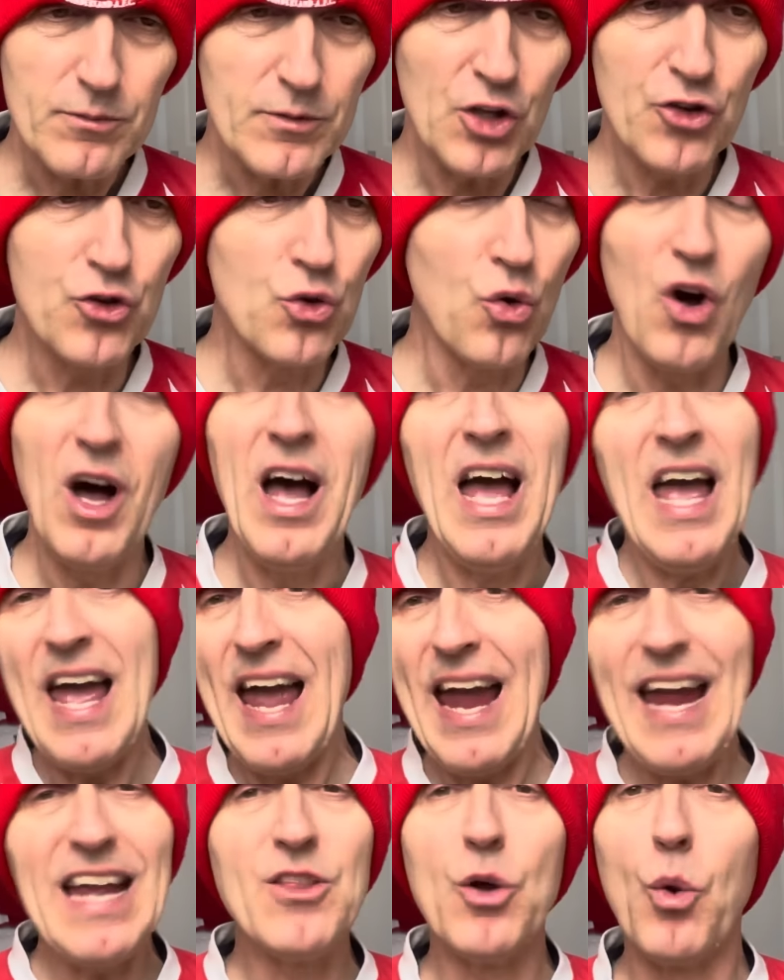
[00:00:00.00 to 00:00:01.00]
So
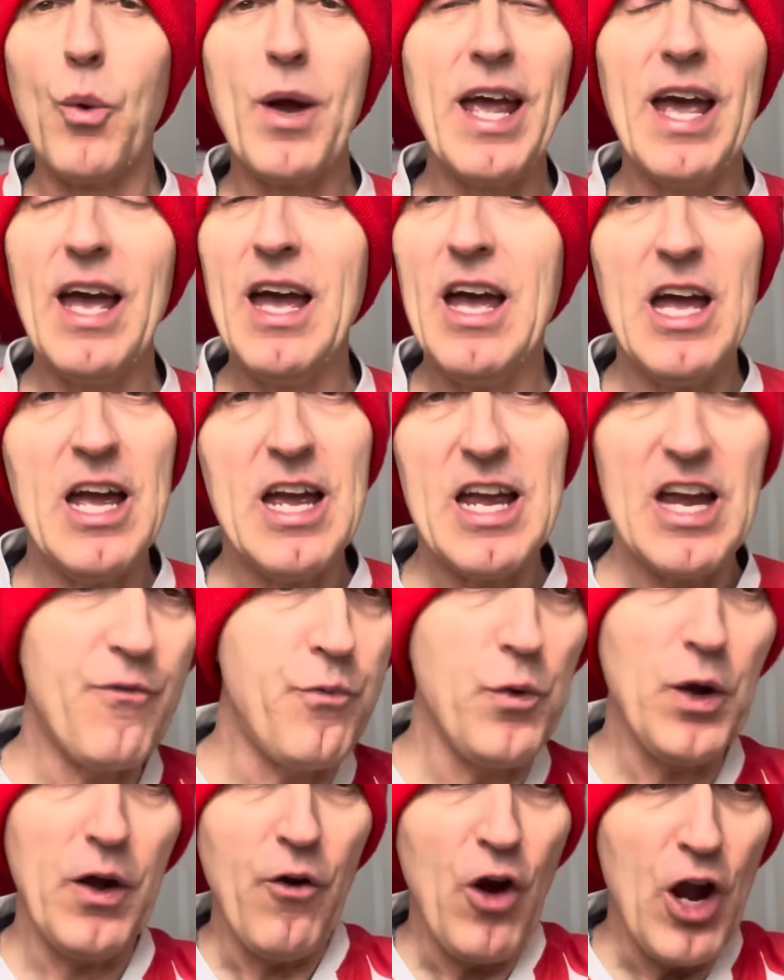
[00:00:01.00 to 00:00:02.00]
either way,
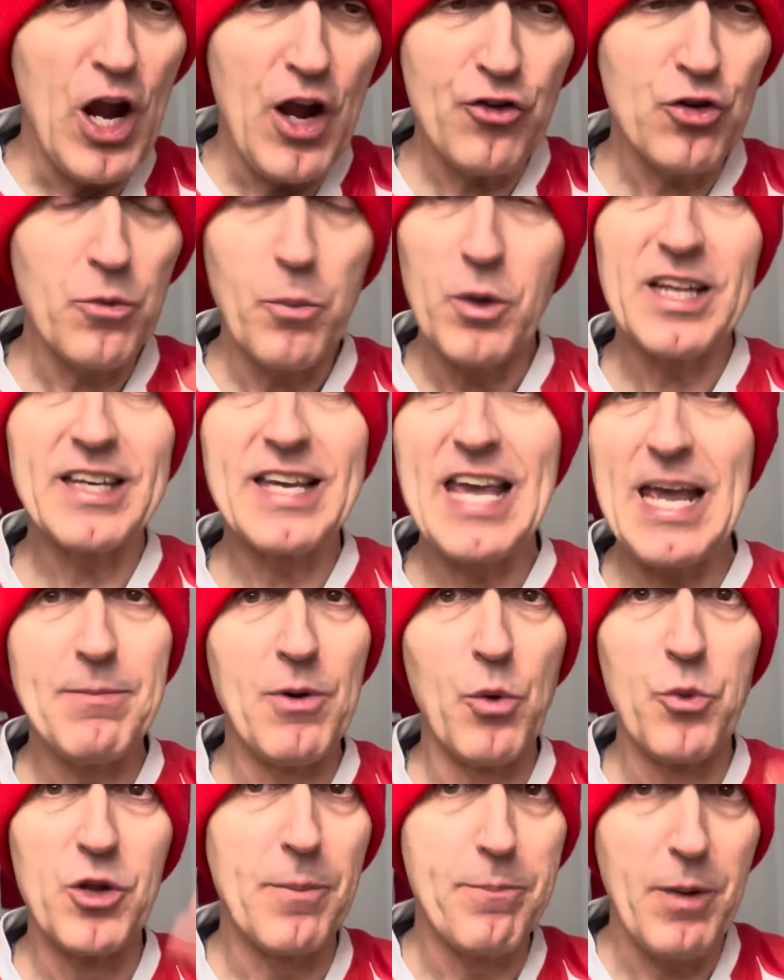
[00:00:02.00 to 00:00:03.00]
if somebody came
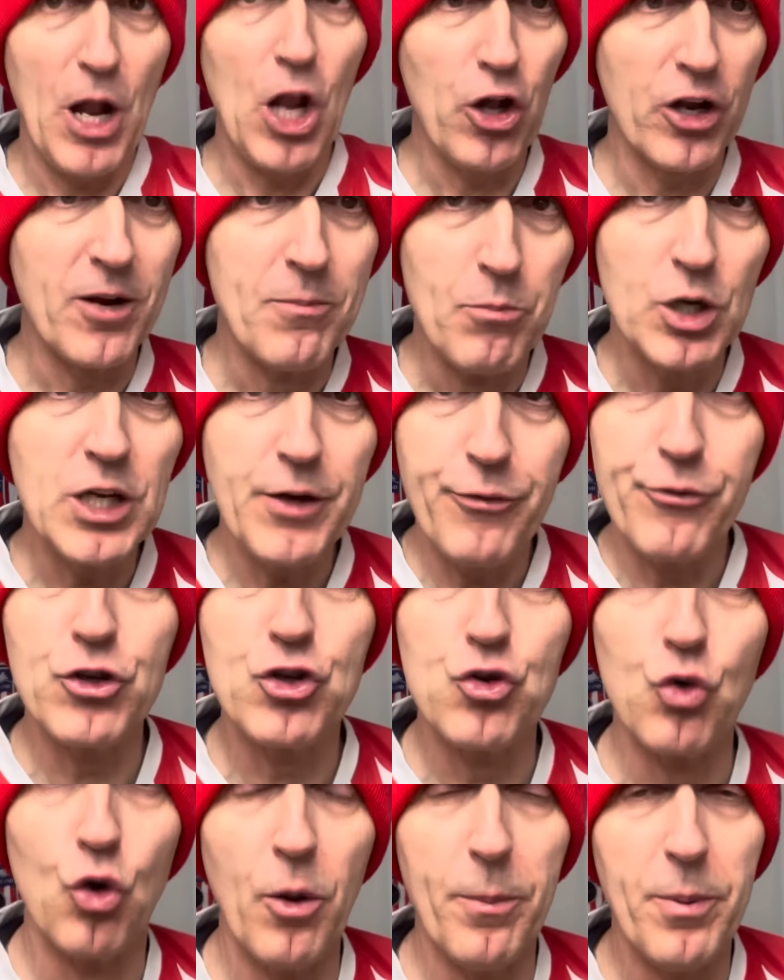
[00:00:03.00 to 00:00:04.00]
in with a lot of money for
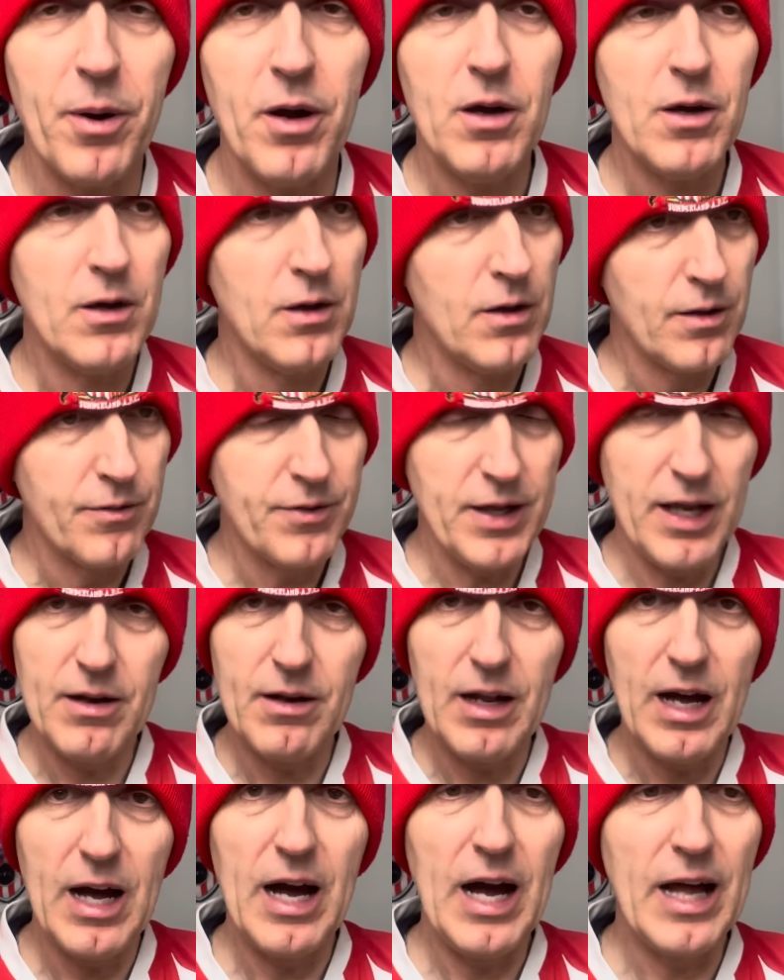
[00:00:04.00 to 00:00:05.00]
Job,
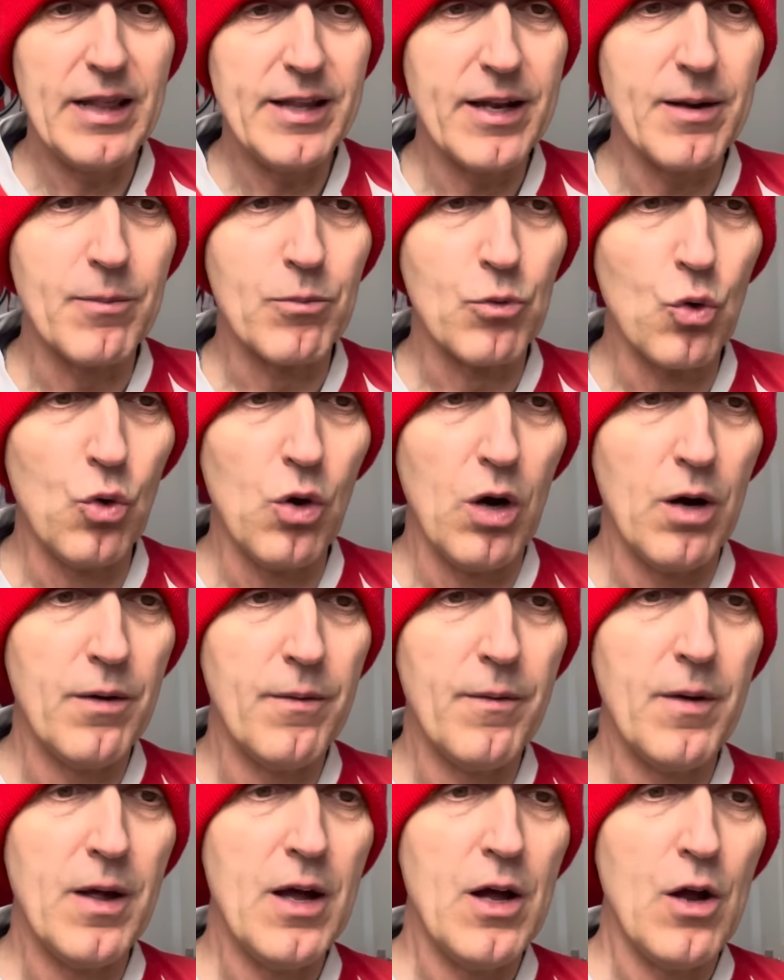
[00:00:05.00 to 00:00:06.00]
then I'd let him go.
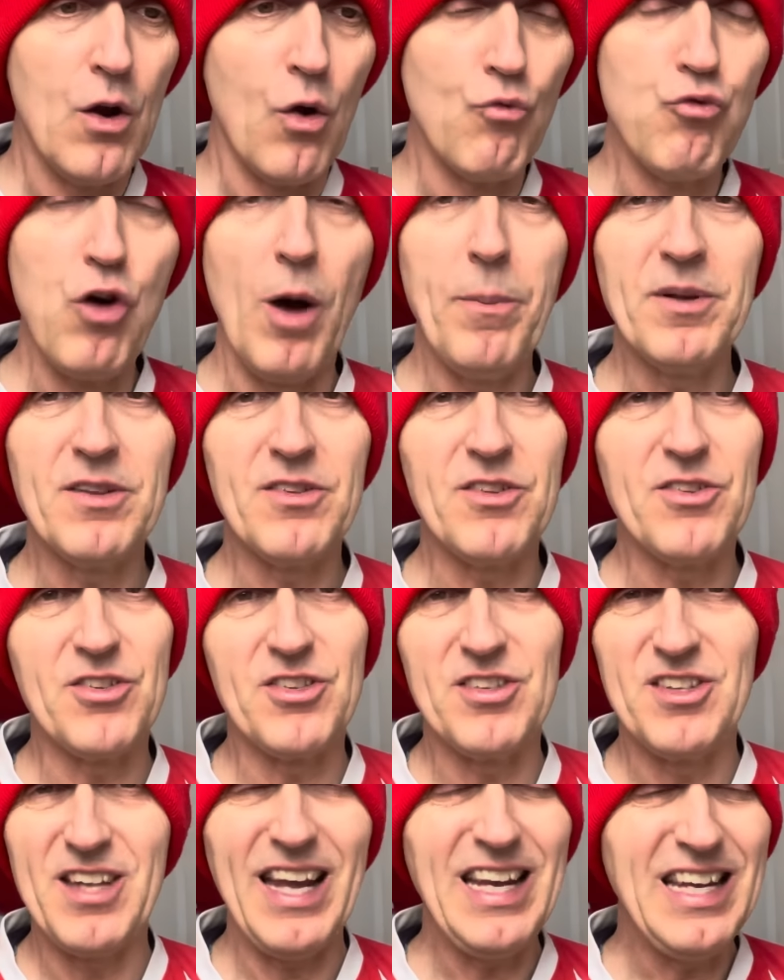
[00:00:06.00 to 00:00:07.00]

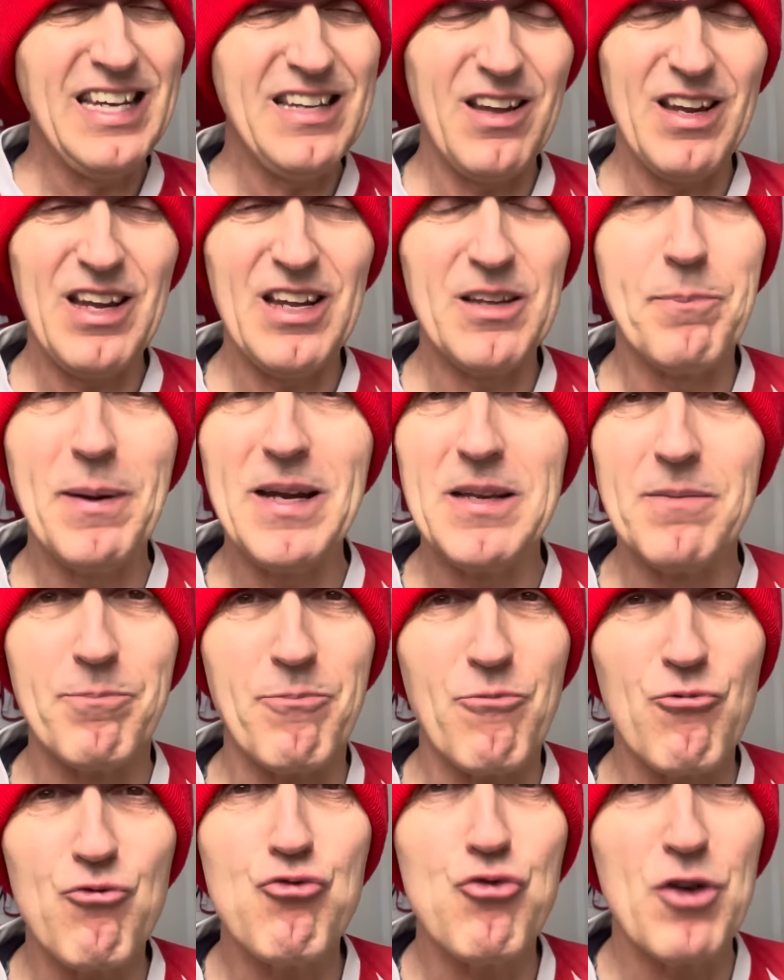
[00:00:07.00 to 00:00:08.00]
Roberts, he's been
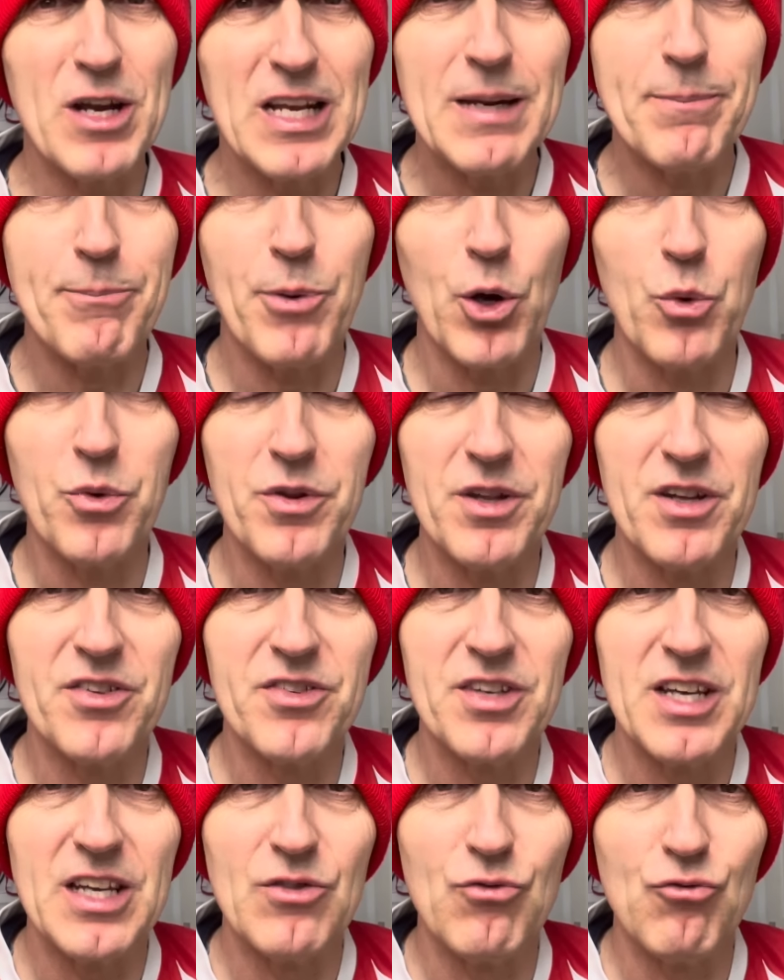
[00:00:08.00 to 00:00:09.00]
really poor this
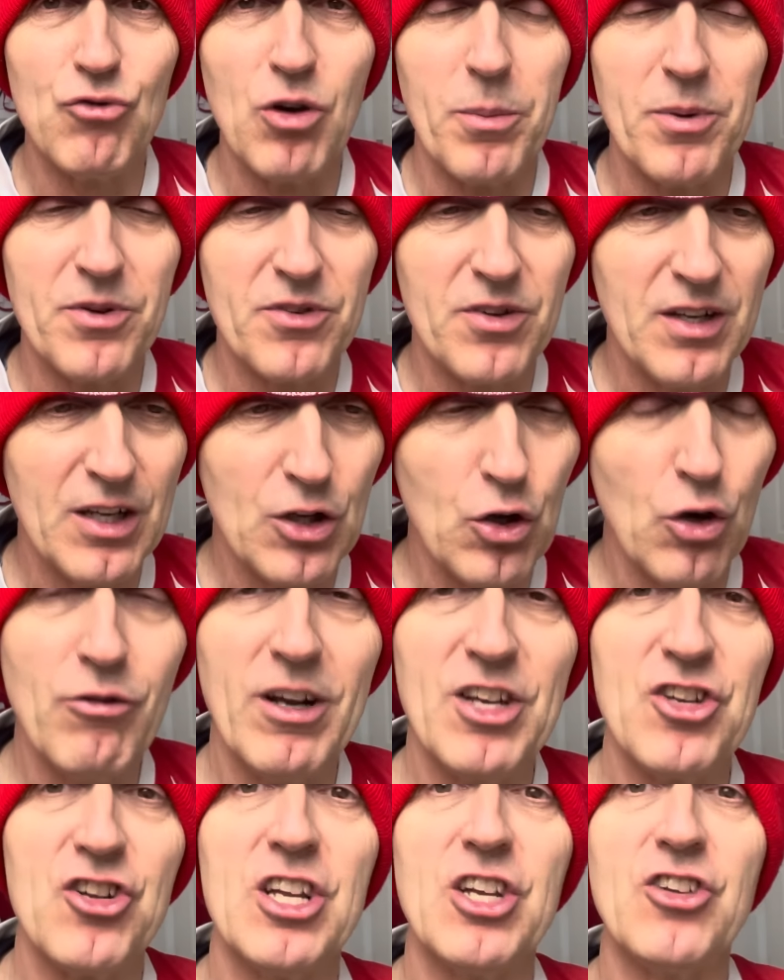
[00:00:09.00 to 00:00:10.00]
season, Roberts, and
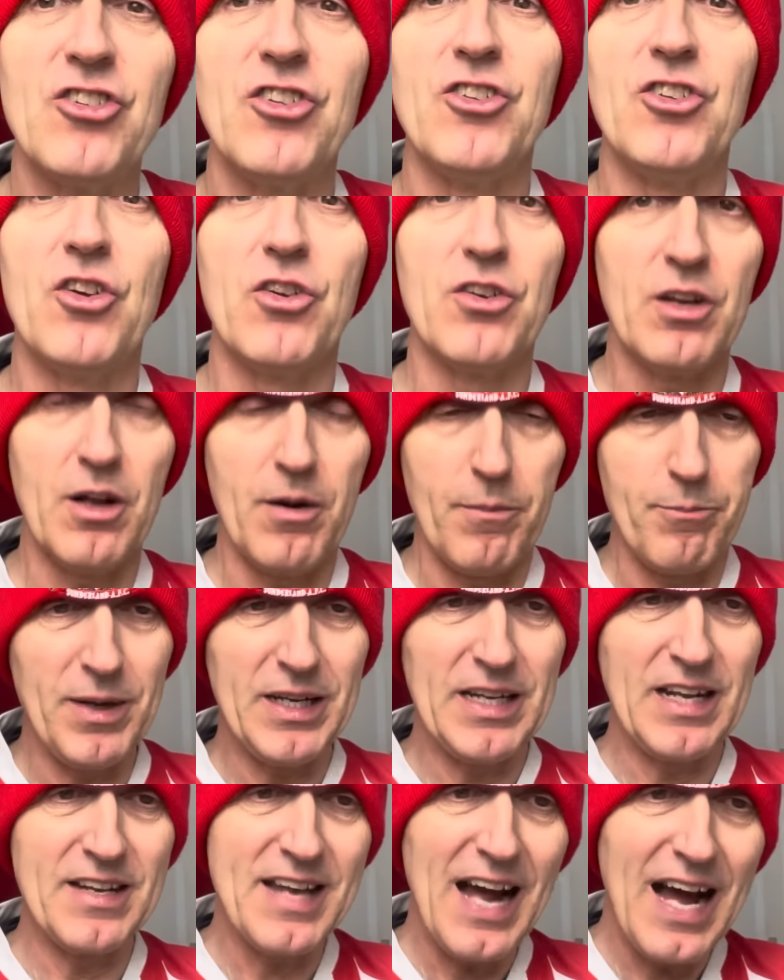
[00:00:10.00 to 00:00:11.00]
congratulations on
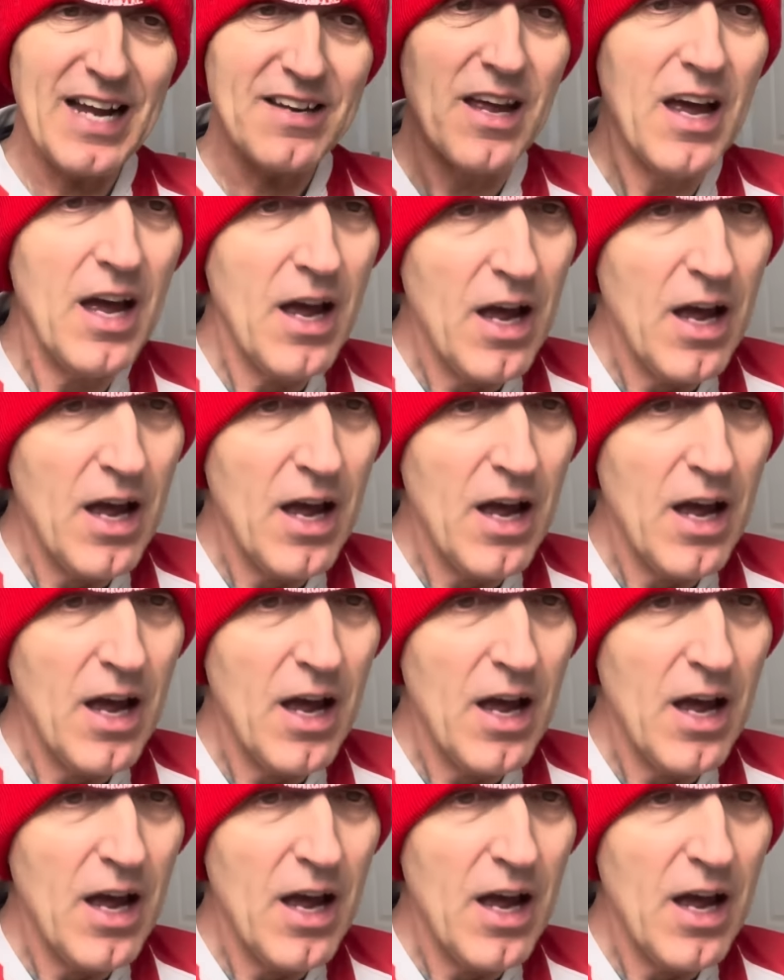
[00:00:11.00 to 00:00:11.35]
being a dad,